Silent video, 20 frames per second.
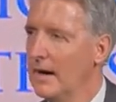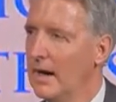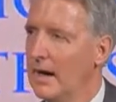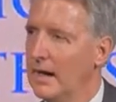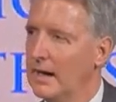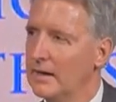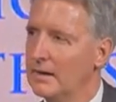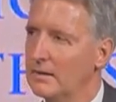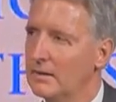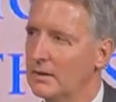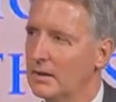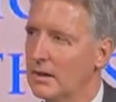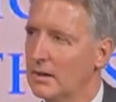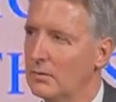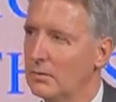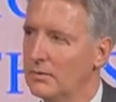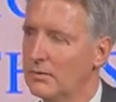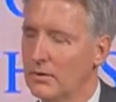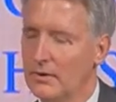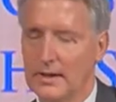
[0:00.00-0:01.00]
And
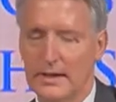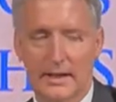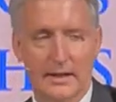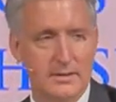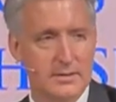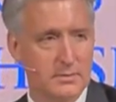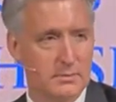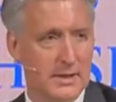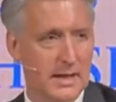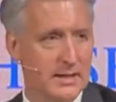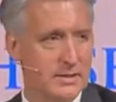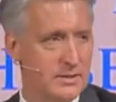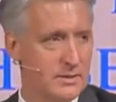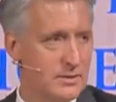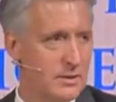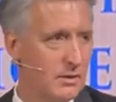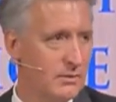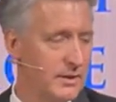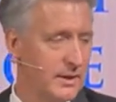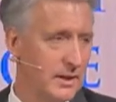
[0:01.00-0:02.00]
we've already got some
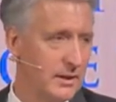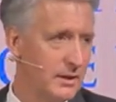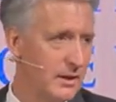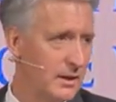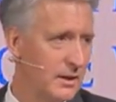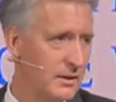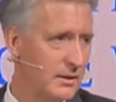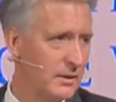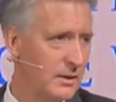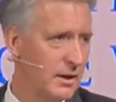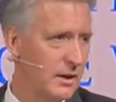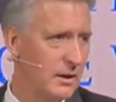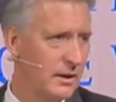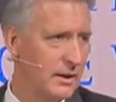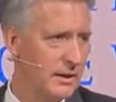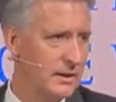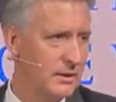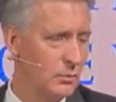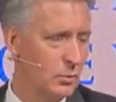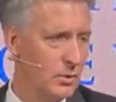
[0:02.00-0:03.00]
cases already
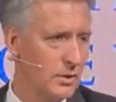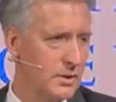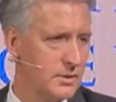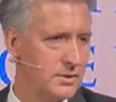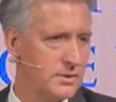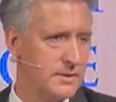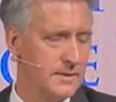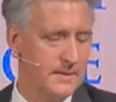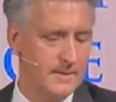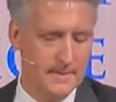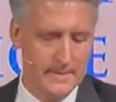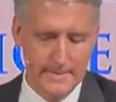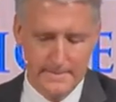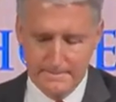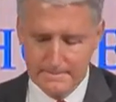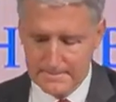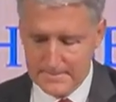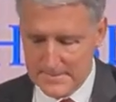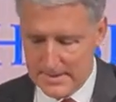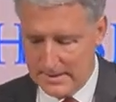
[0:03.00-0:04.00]
in the works.
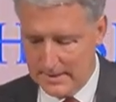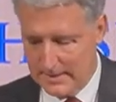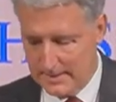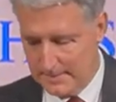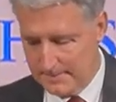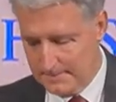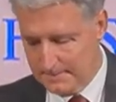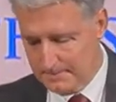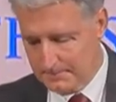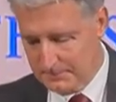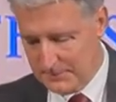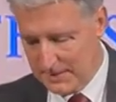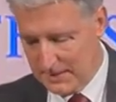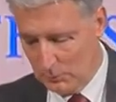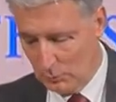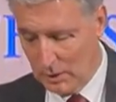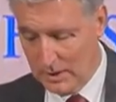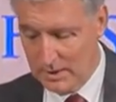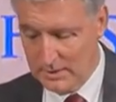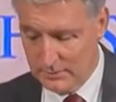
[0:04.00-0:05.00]
And
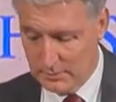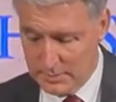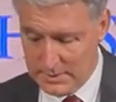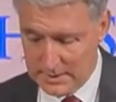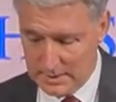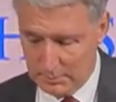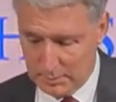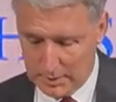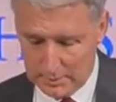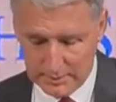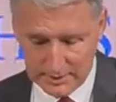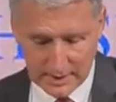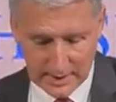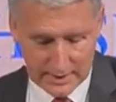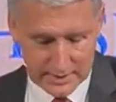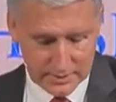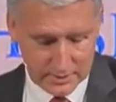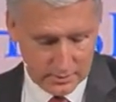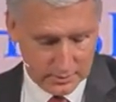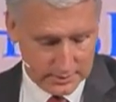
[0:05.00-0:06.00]
one of them's in a public
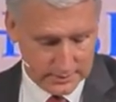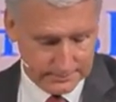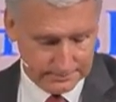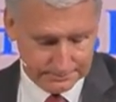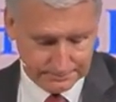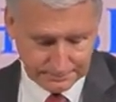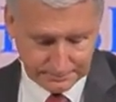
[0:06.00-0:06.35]
high school.